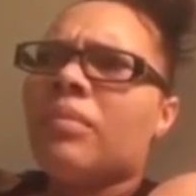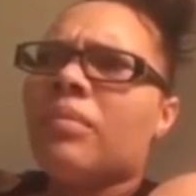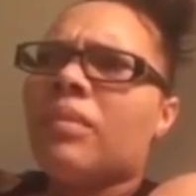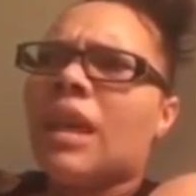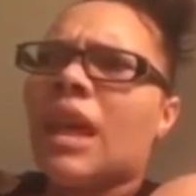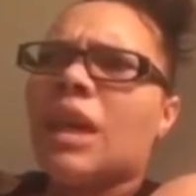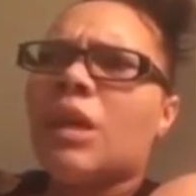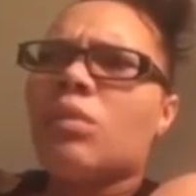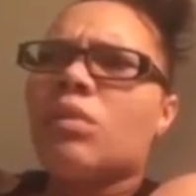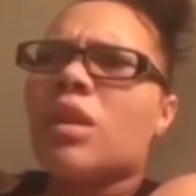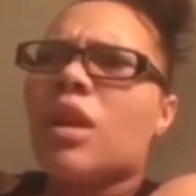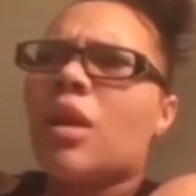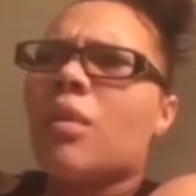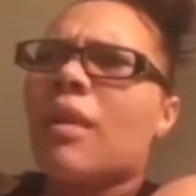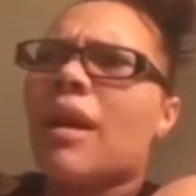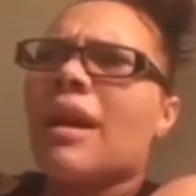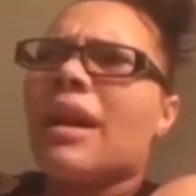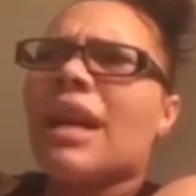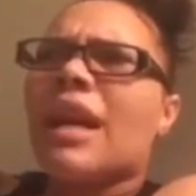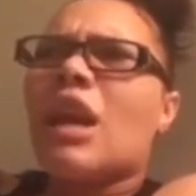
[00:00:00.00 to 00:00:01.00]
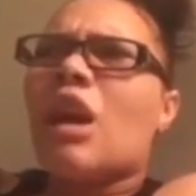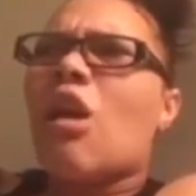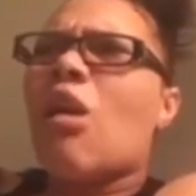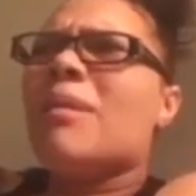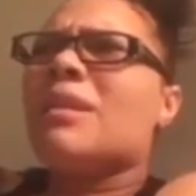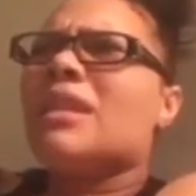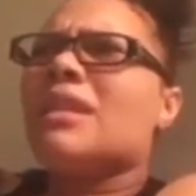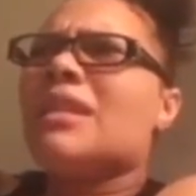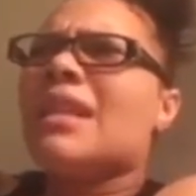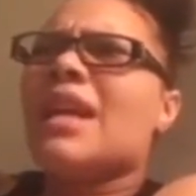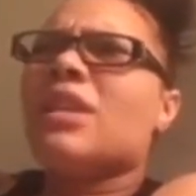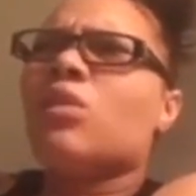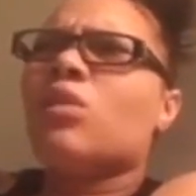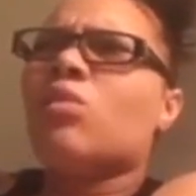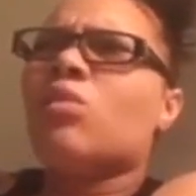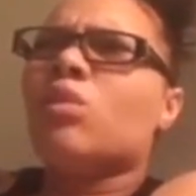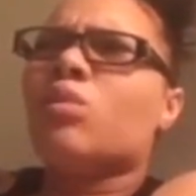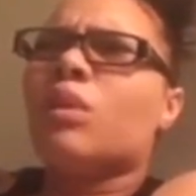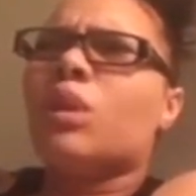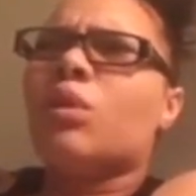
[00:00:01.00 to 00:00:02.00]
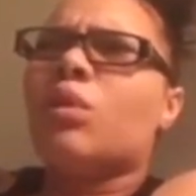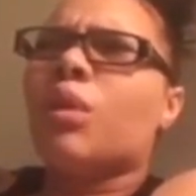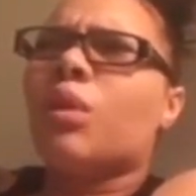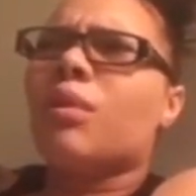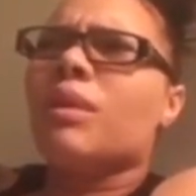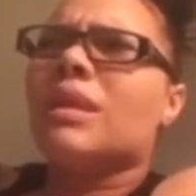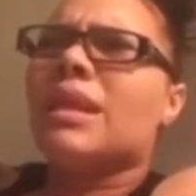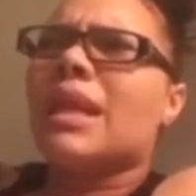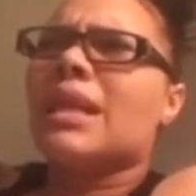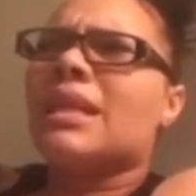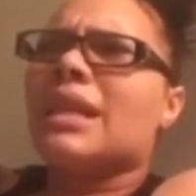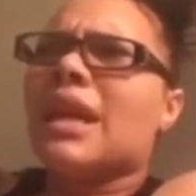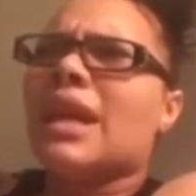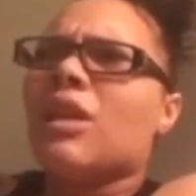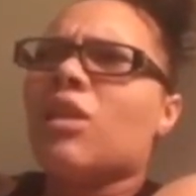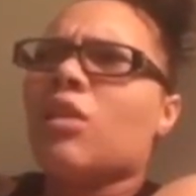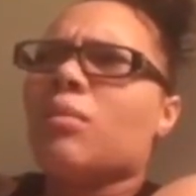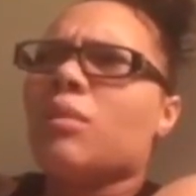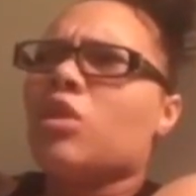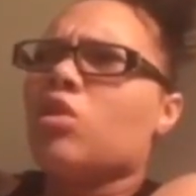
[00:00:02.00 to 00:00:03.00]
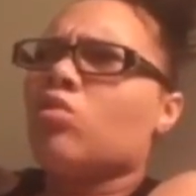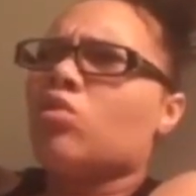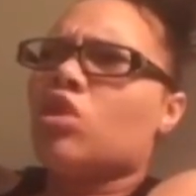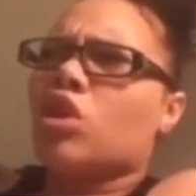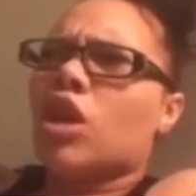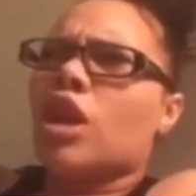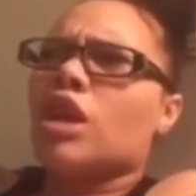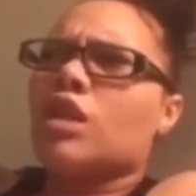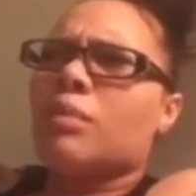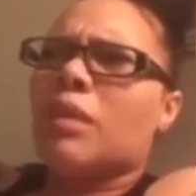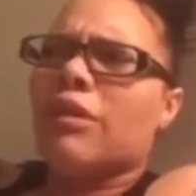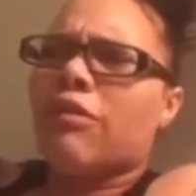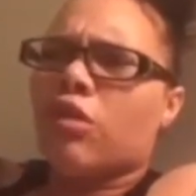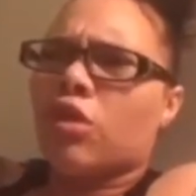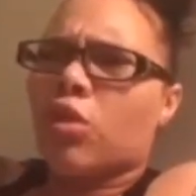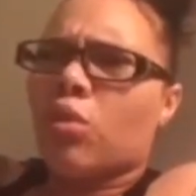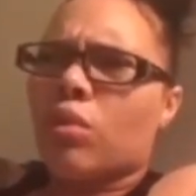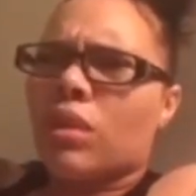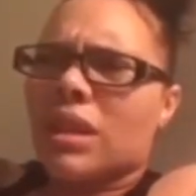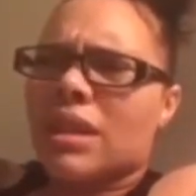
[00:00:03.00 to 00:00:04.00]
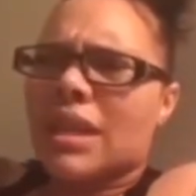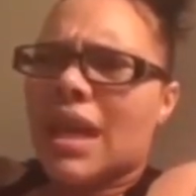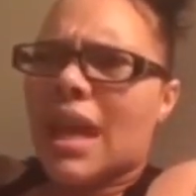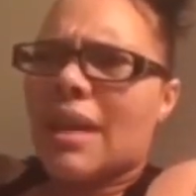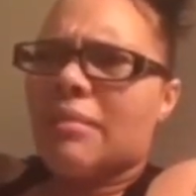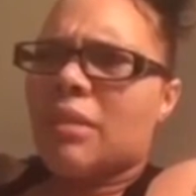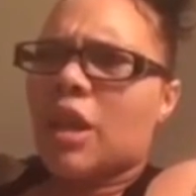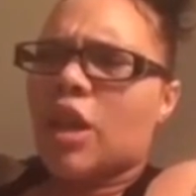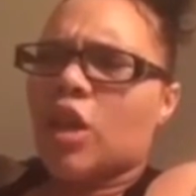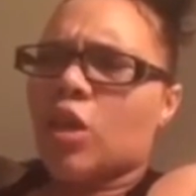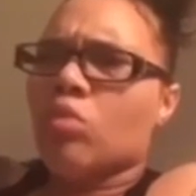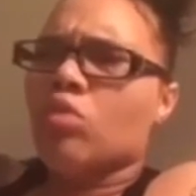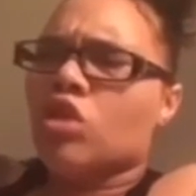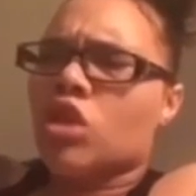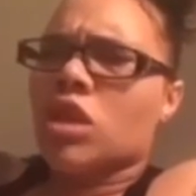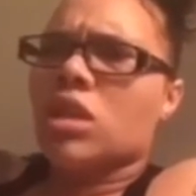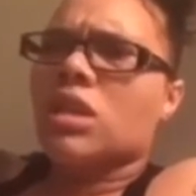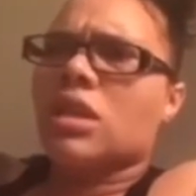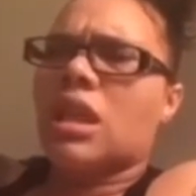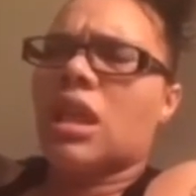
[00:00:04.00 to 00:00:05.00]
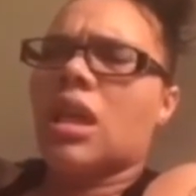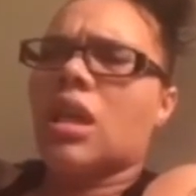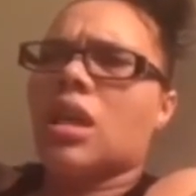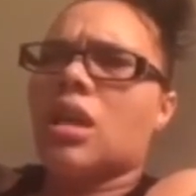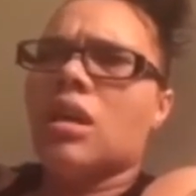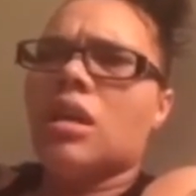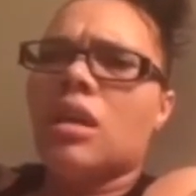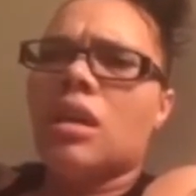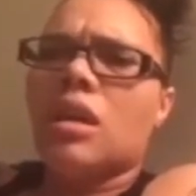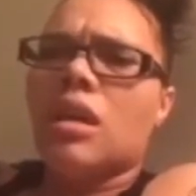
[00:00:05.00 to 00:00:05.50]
then you turn around and get a whole bunch of tattoos when you and Chris get together, but you judge me for doing the same thing you just did,